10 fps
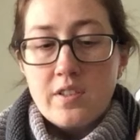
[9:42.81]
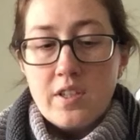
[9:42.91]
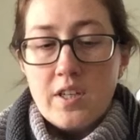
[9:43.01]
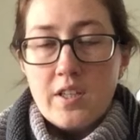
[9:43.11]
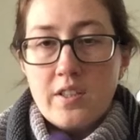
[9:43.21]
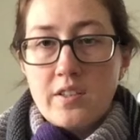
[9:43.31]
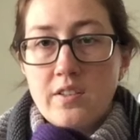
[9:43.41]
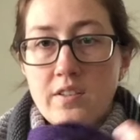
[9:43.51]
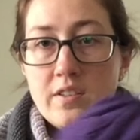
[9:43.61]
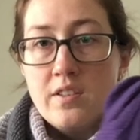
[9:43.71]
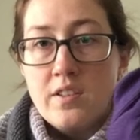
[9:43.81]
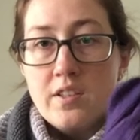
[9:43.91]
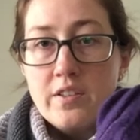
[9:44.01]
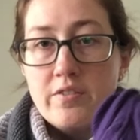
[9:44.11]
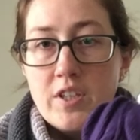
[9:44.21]
on
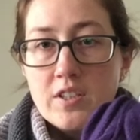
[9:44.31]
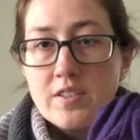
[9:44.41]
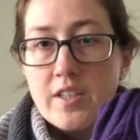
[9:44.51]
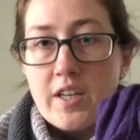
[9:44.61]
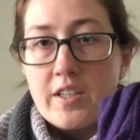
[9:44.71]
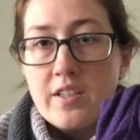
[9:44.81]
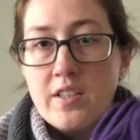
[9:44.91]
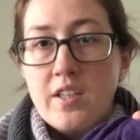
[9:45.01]
the wrong side,